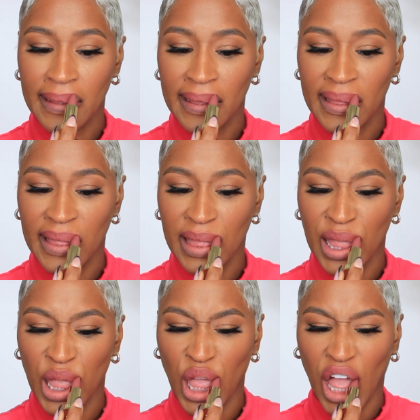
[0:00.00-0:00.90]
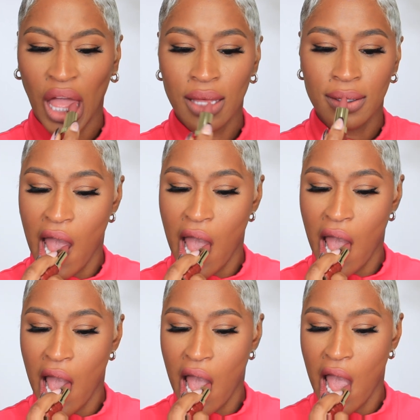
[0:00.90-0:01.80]

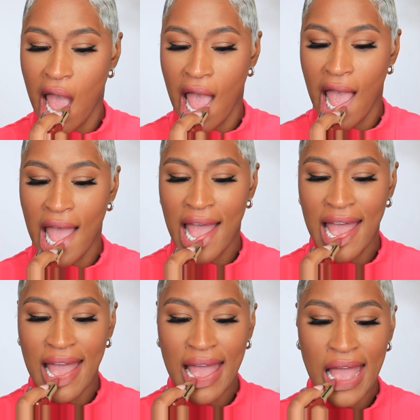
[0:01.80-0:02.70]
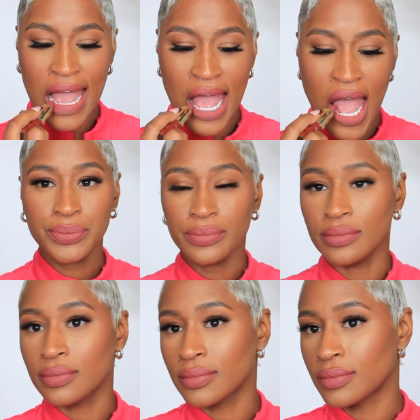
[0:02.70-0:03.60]

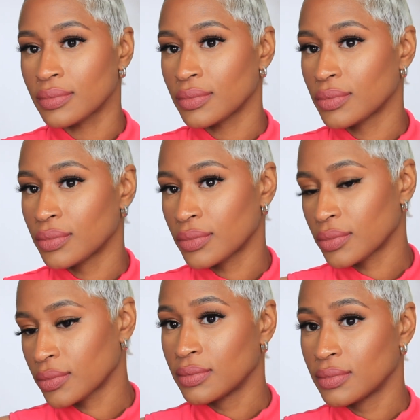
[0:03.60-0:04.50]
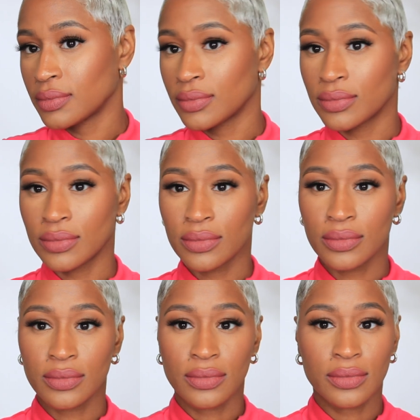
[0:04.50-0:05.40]

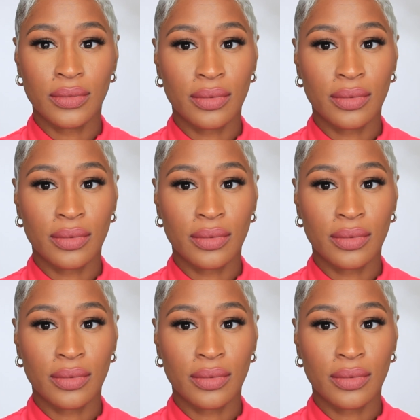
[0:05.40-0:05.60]
No one is speaking in this clip.